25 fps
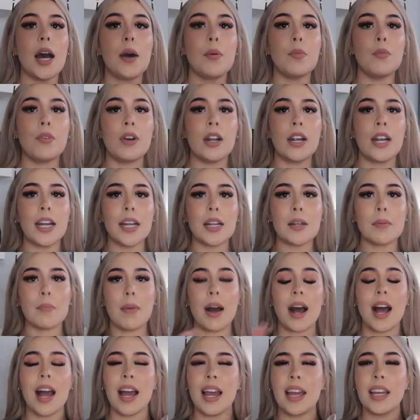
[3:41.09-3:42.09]
I'm wearing
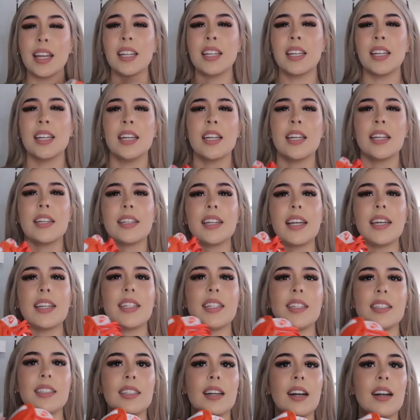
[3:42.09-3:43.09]
my
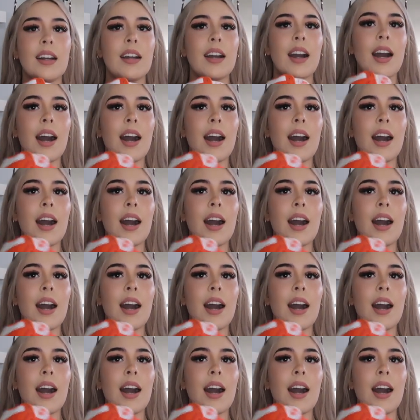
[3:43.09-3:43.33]
Nike Dunk